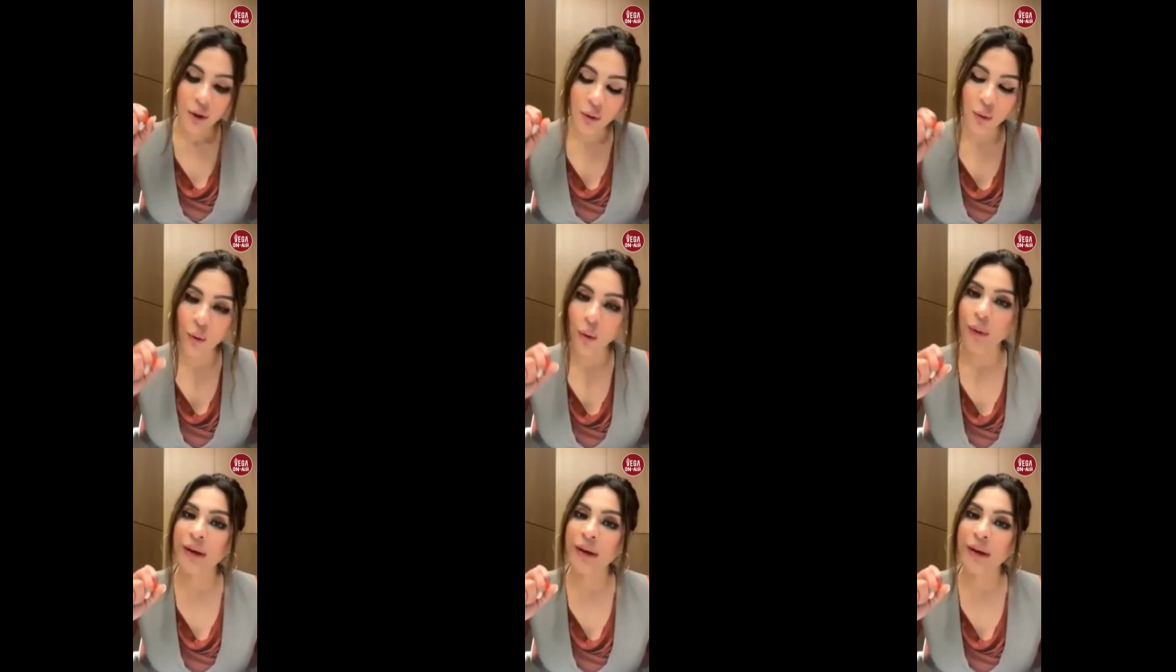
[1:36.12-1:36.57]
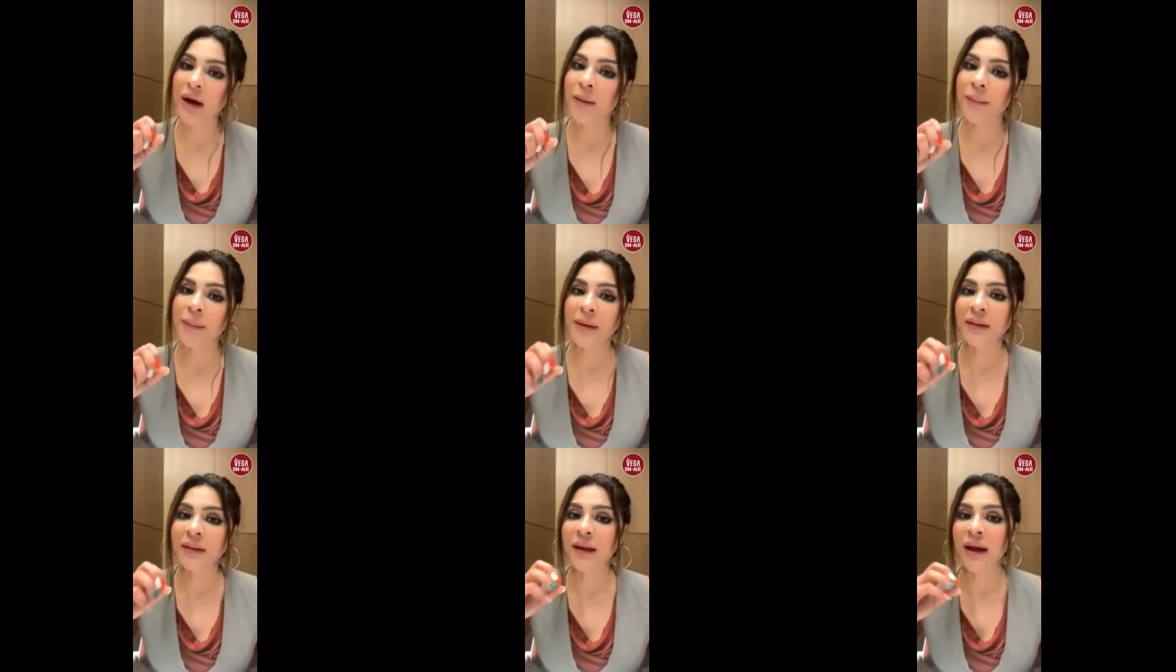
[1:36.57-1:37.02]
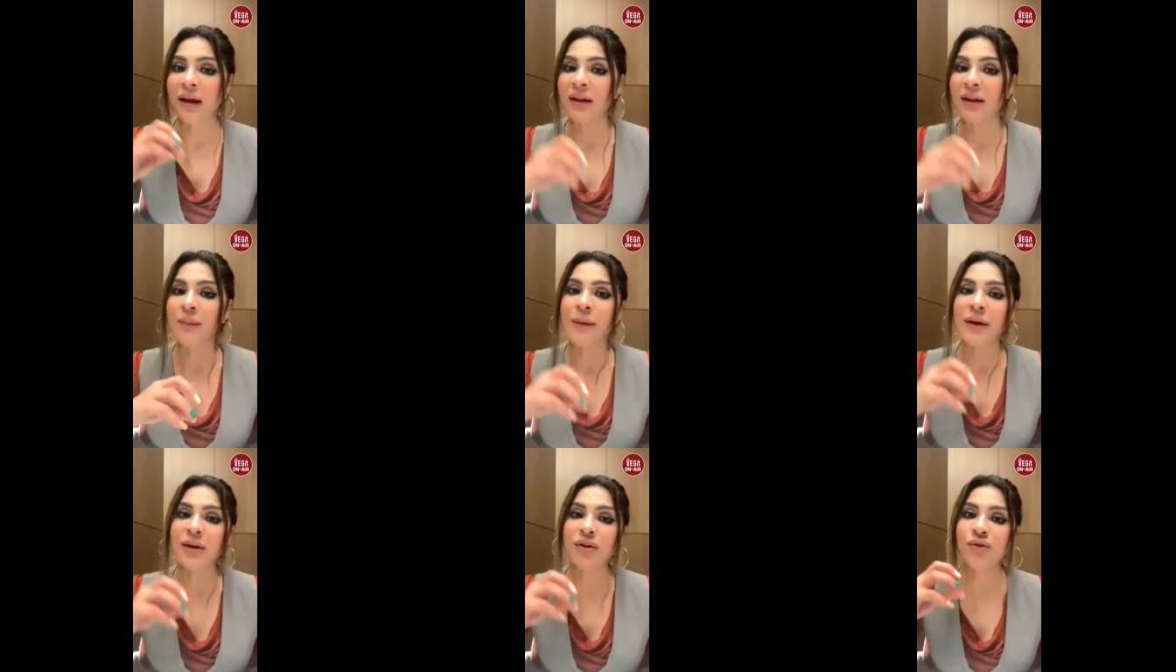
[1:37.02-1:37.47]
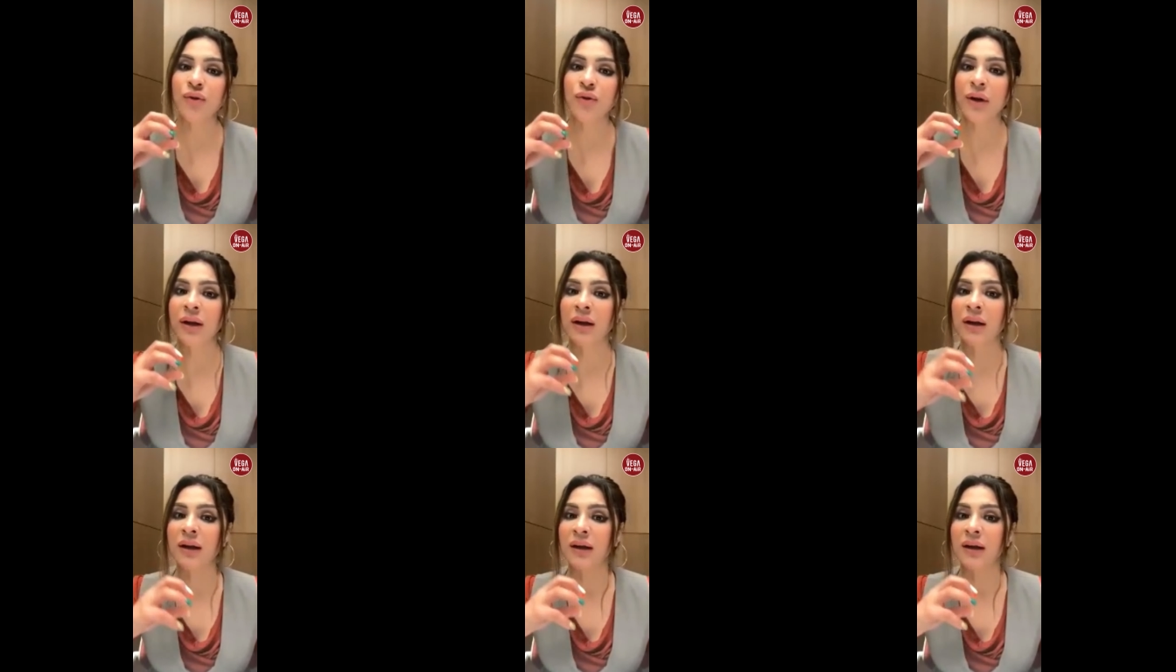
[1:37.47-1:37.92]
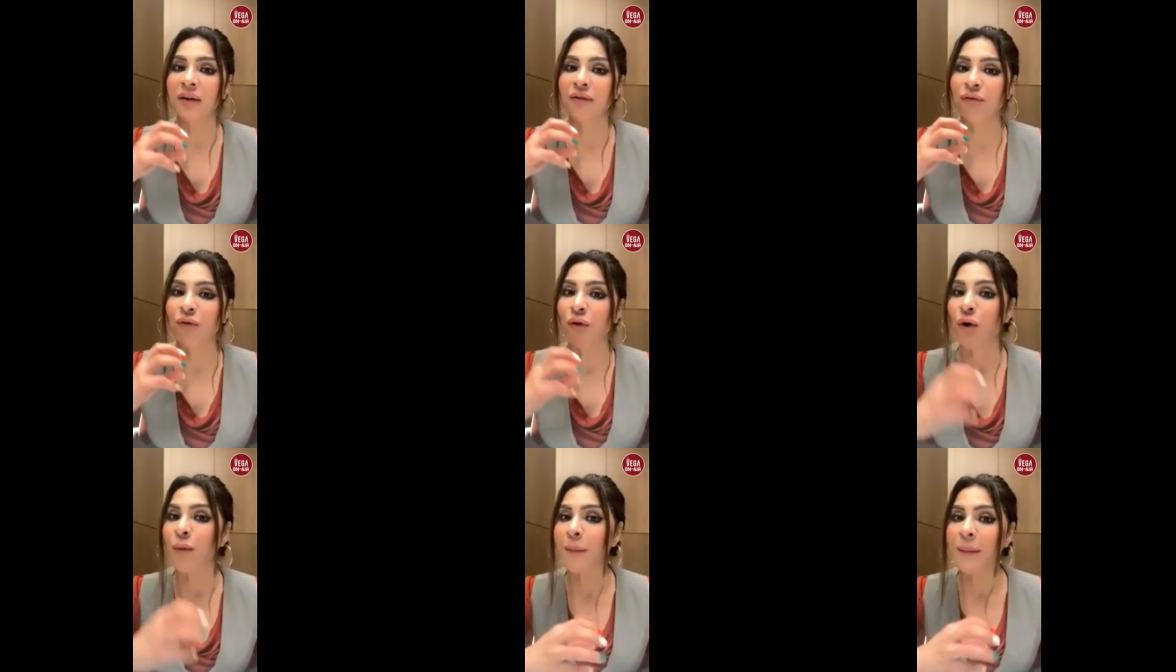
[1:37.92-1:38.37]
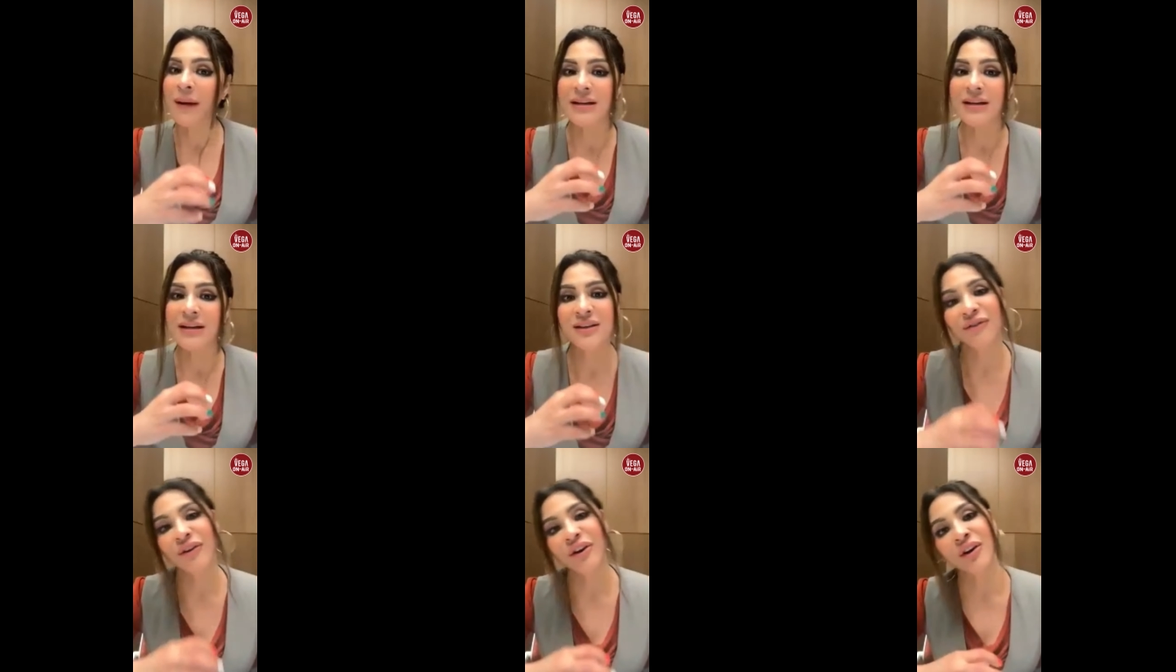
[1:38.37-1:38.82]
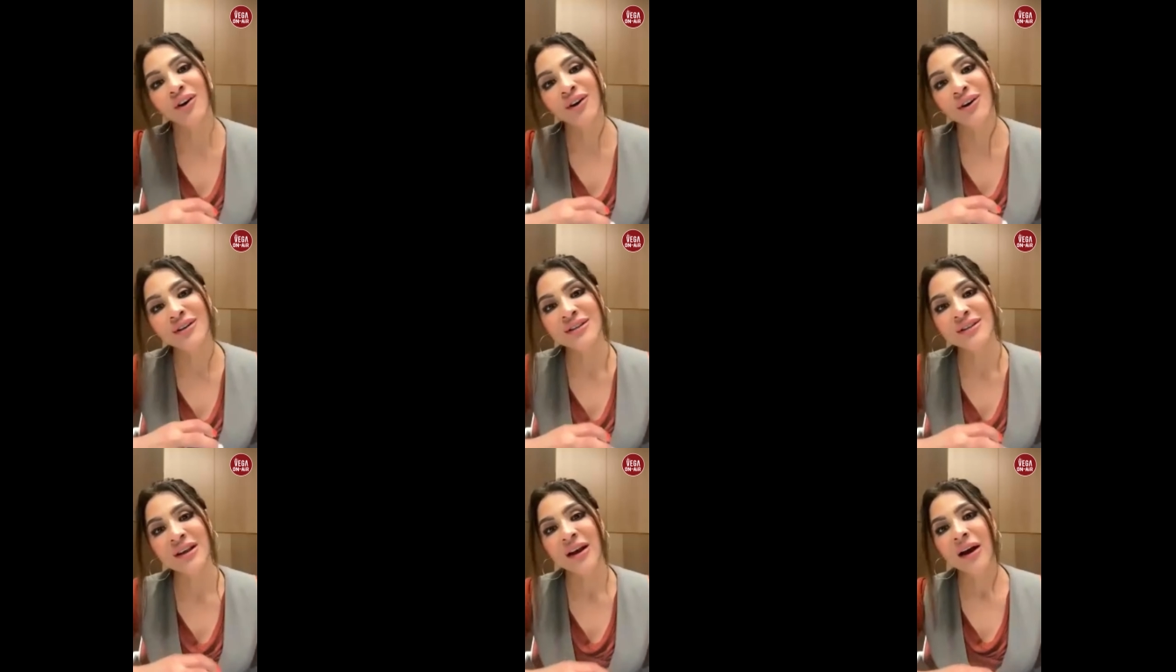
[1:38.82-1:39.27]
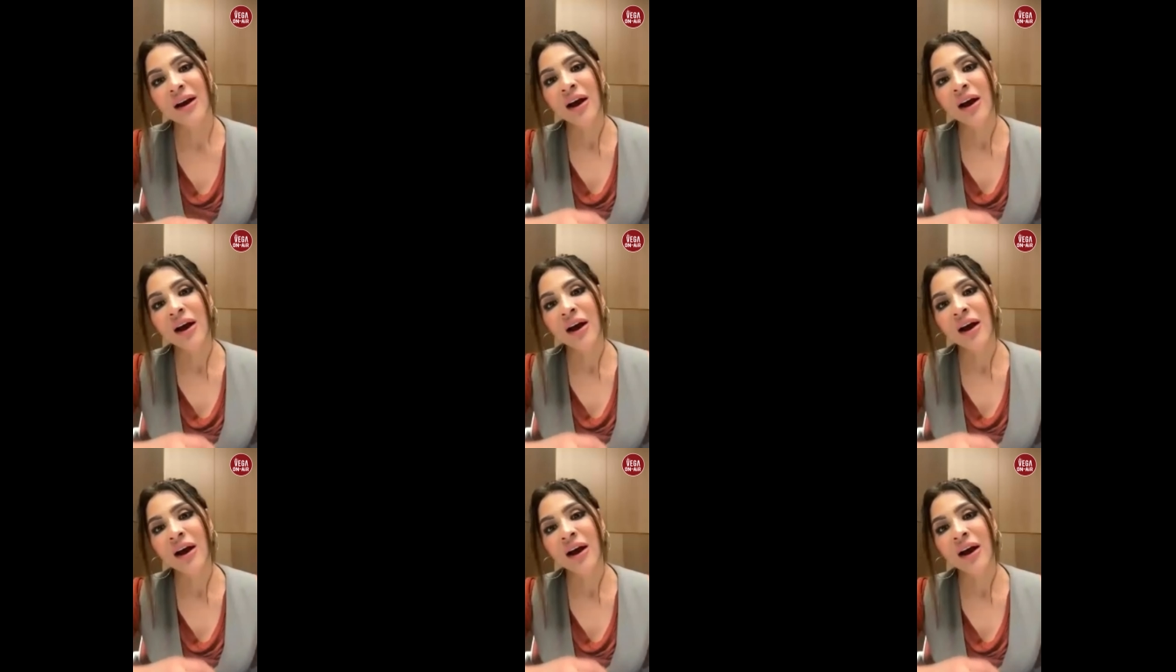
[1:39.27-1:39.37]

growing up in the elementary formative years,